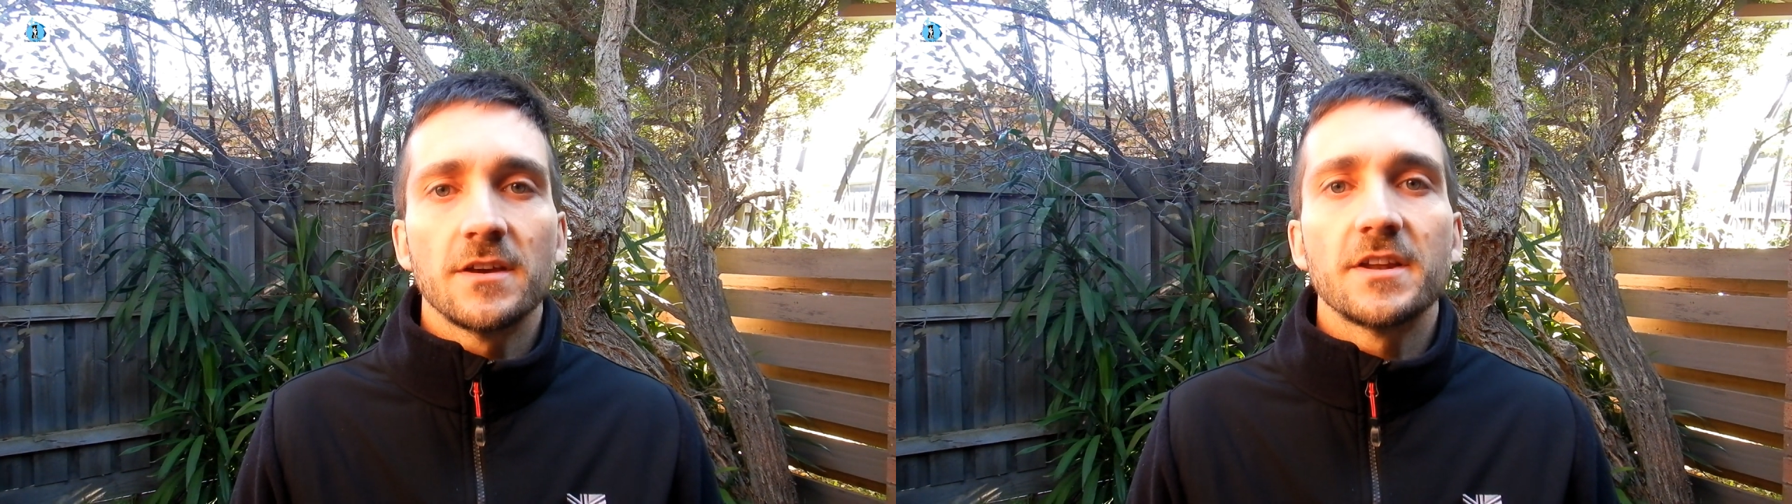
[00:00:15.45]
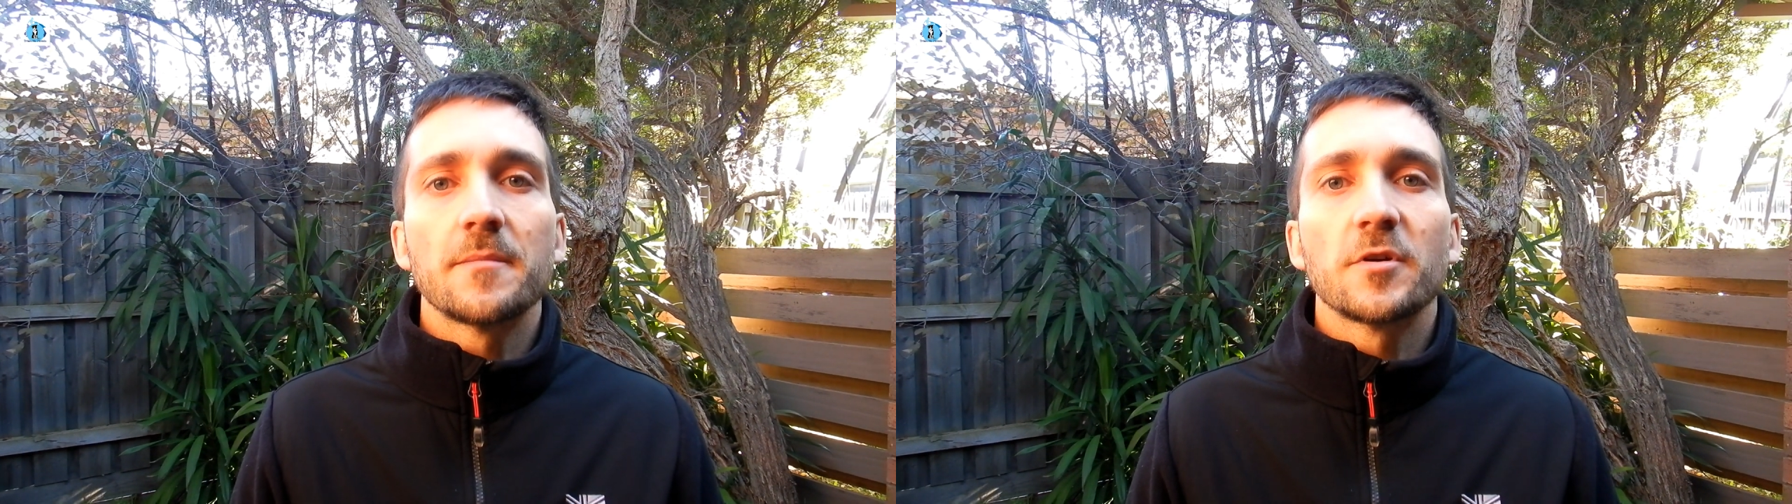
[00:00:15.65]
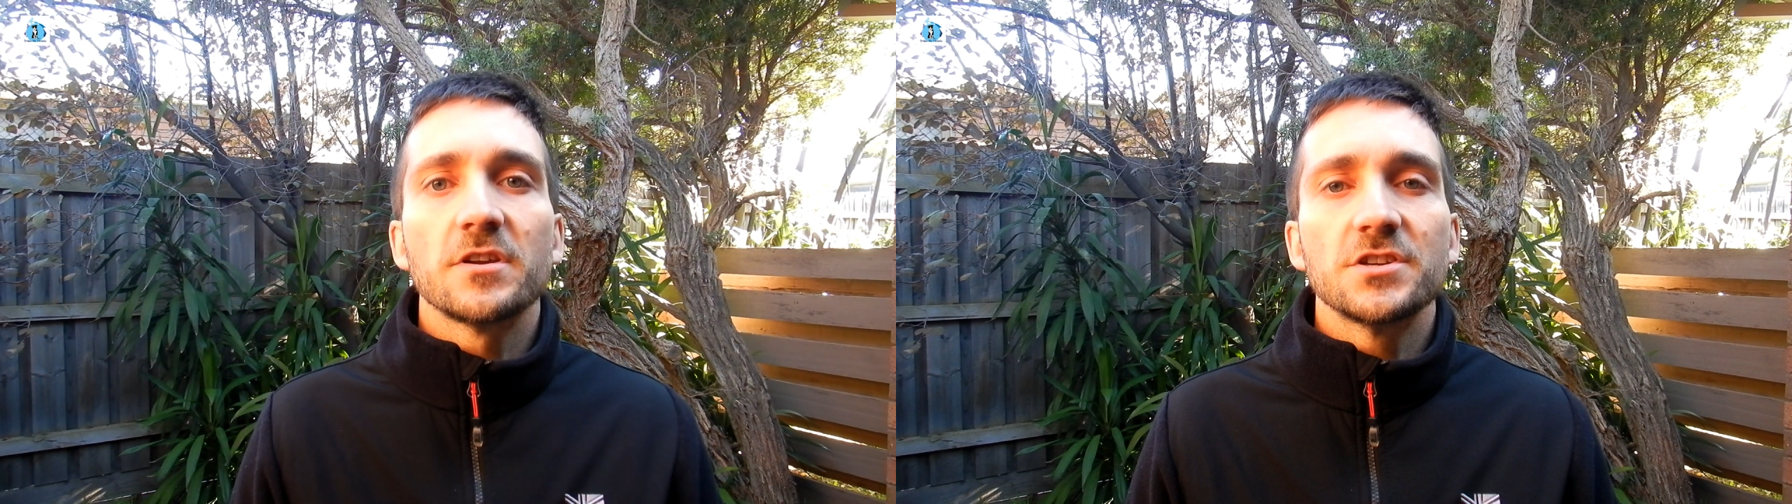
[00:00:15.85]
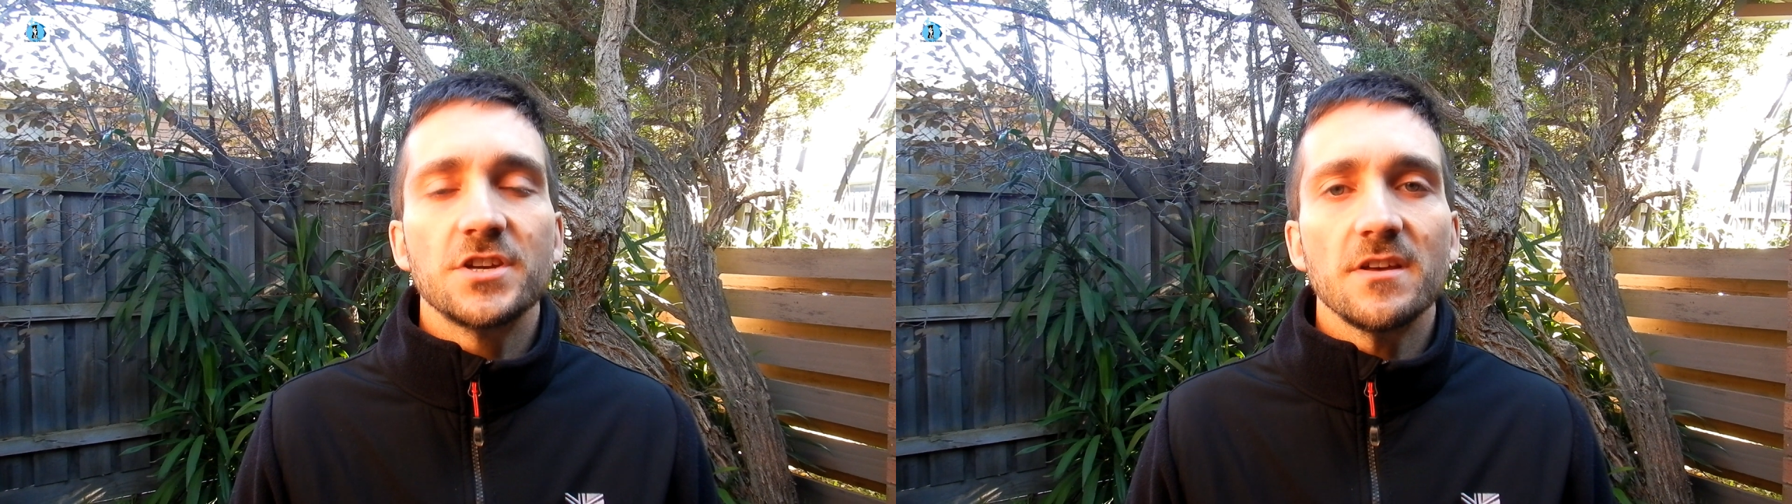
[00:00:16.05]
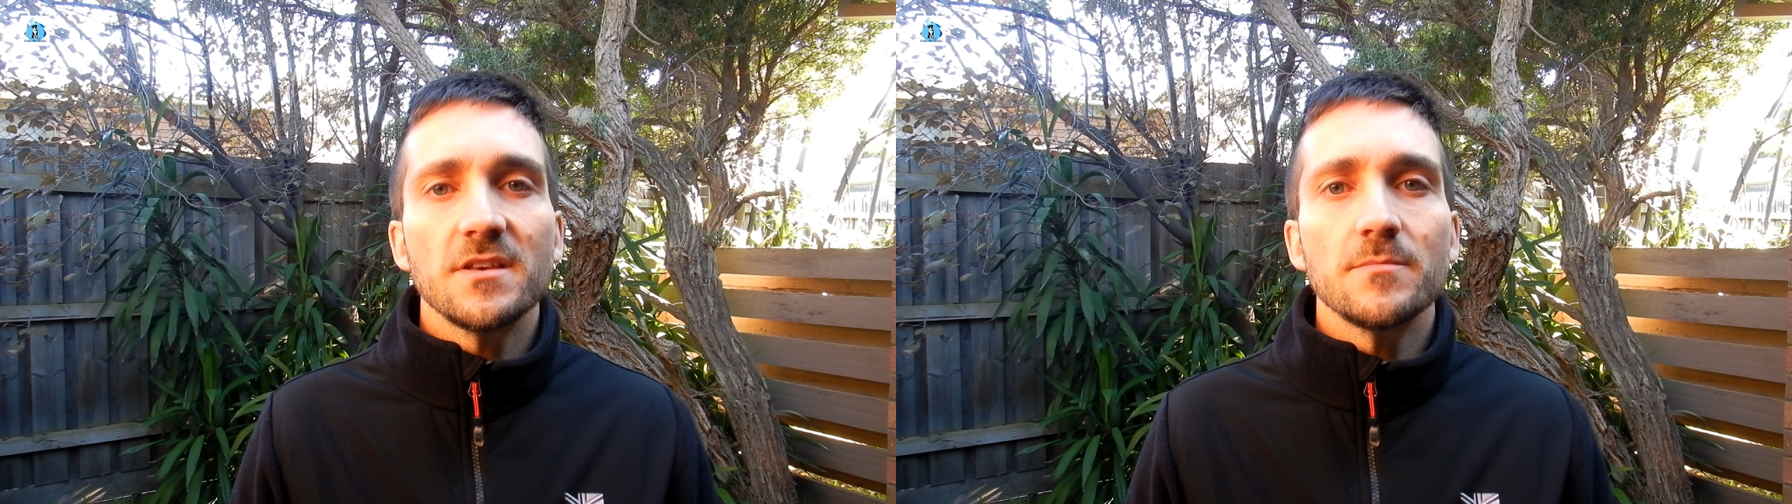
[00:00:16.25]
and I'm going to
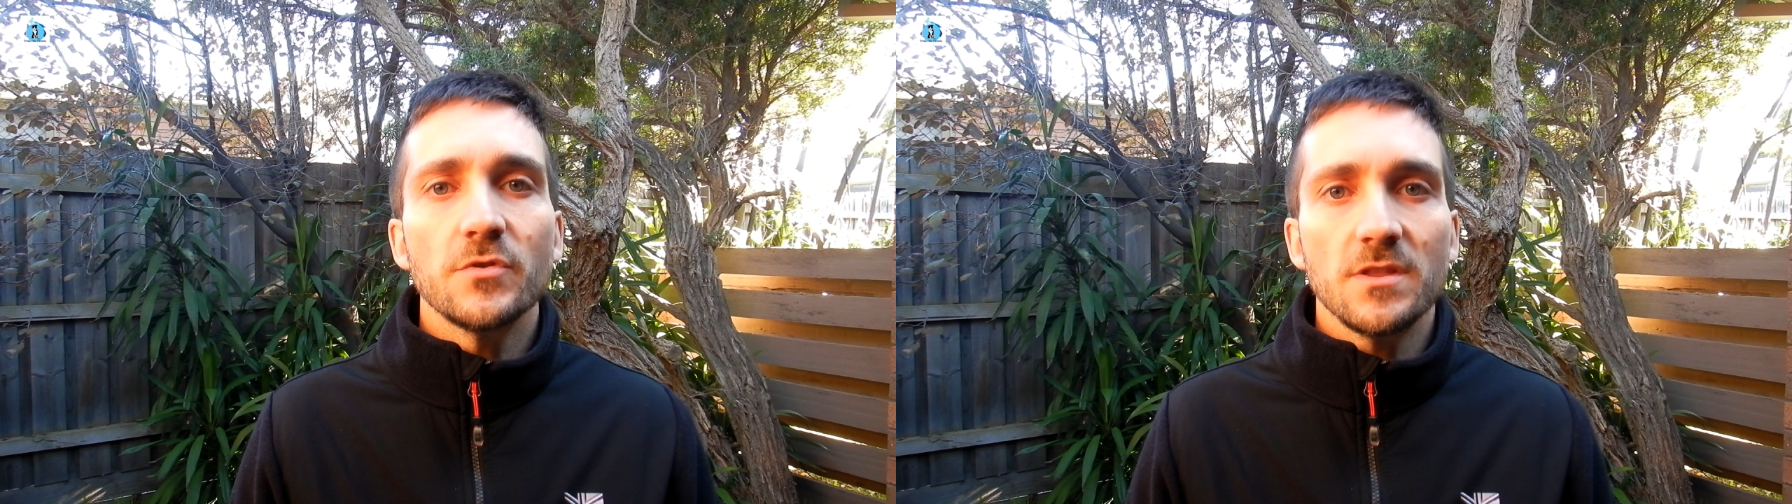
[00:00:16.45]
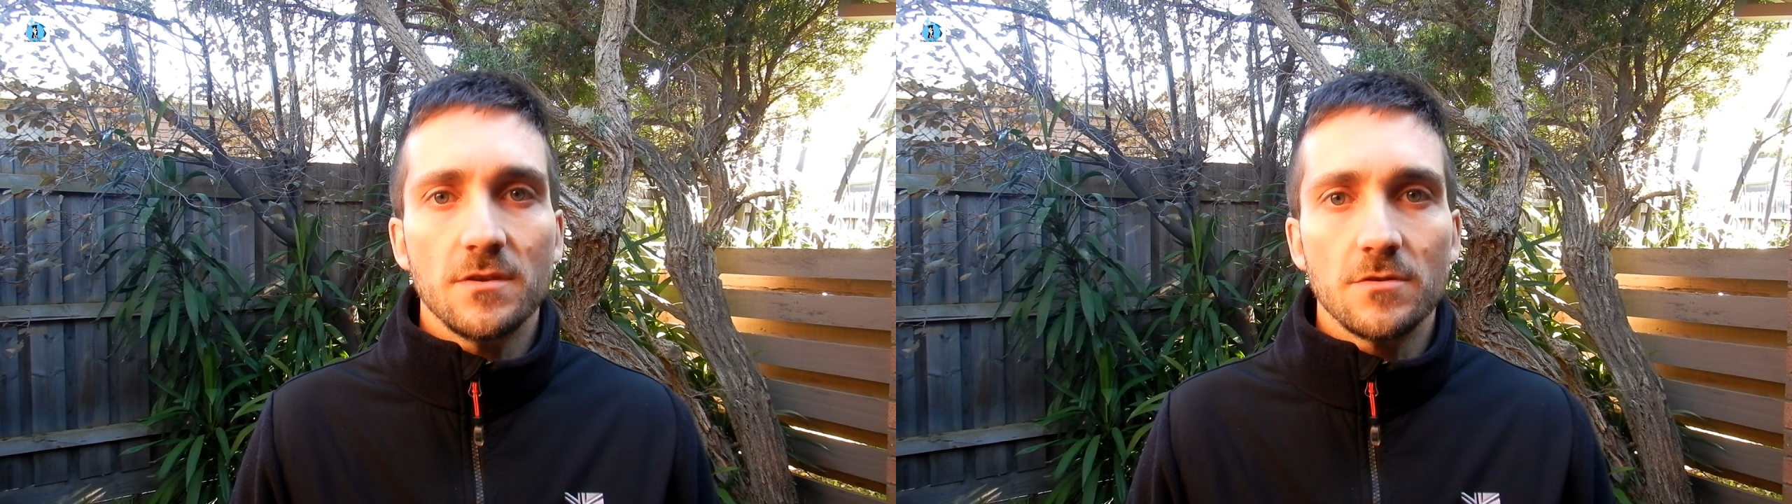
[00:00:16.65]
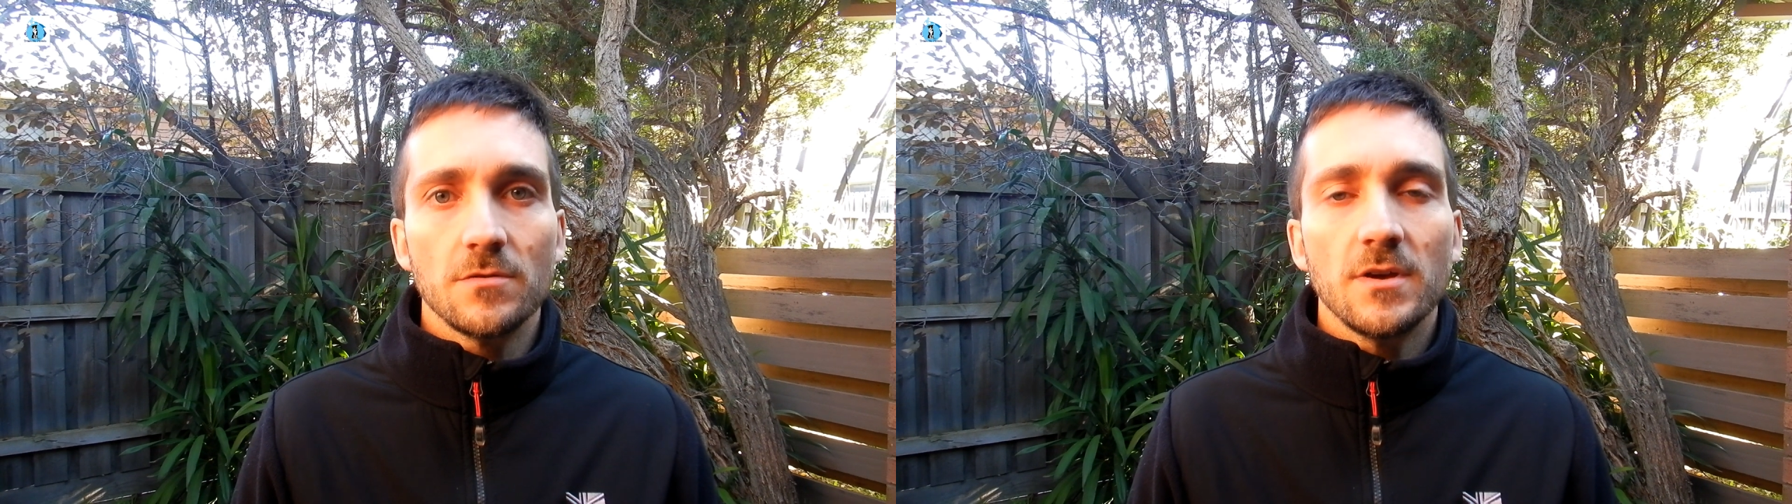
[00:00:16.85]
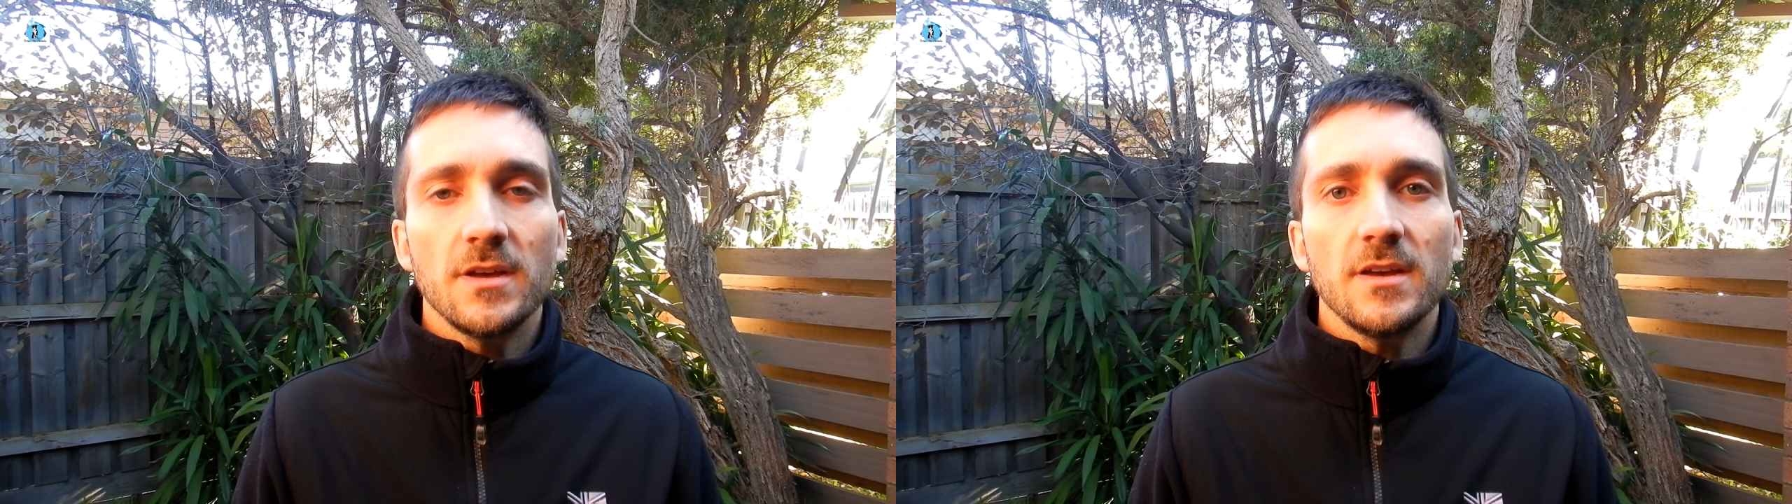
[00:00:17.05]
share them with you